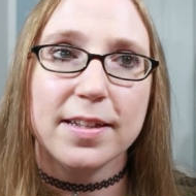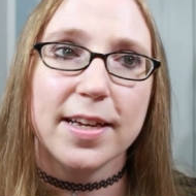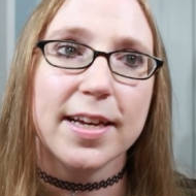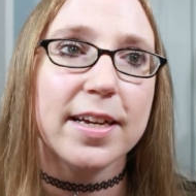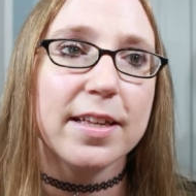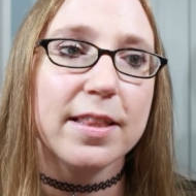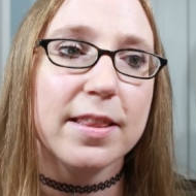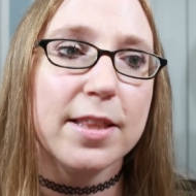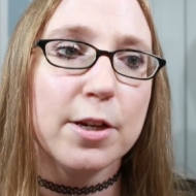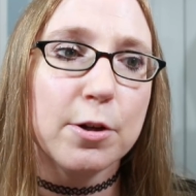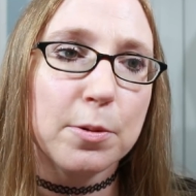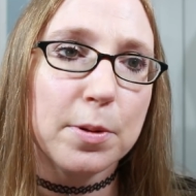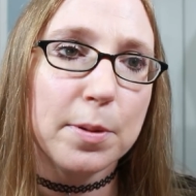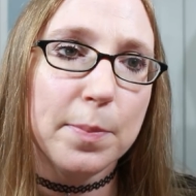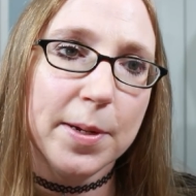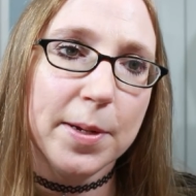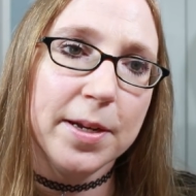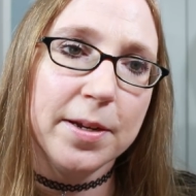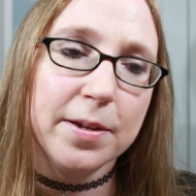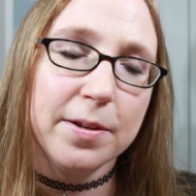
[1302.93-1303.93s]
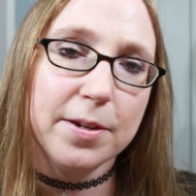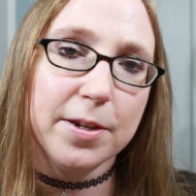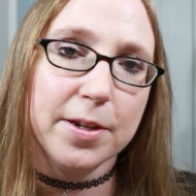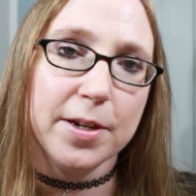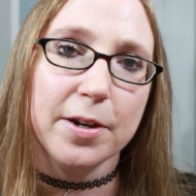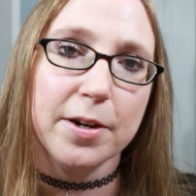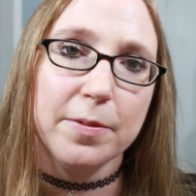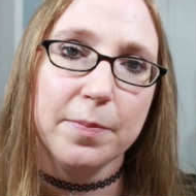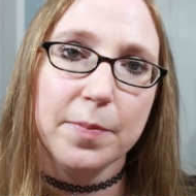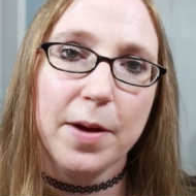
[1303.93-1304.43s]
Like, there would have been, you
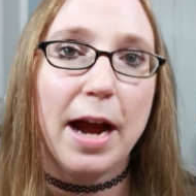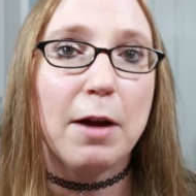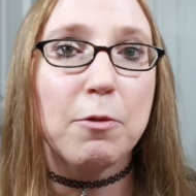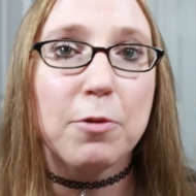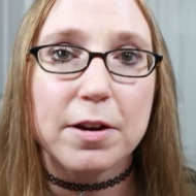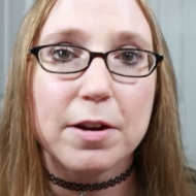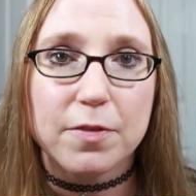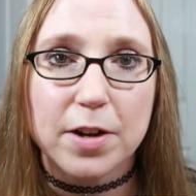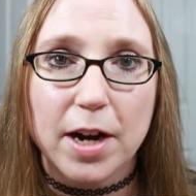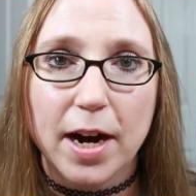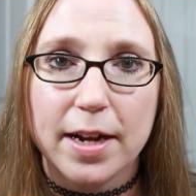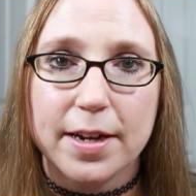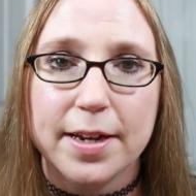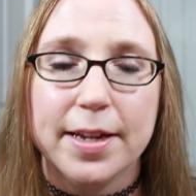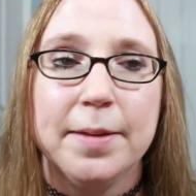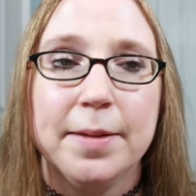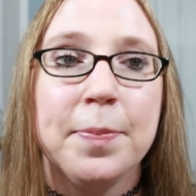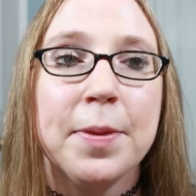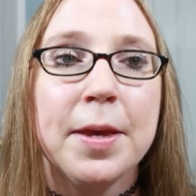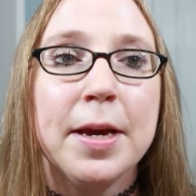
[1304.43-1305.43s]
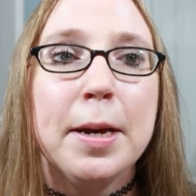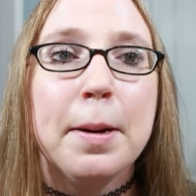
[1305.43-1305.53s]
know, I would have gotten it.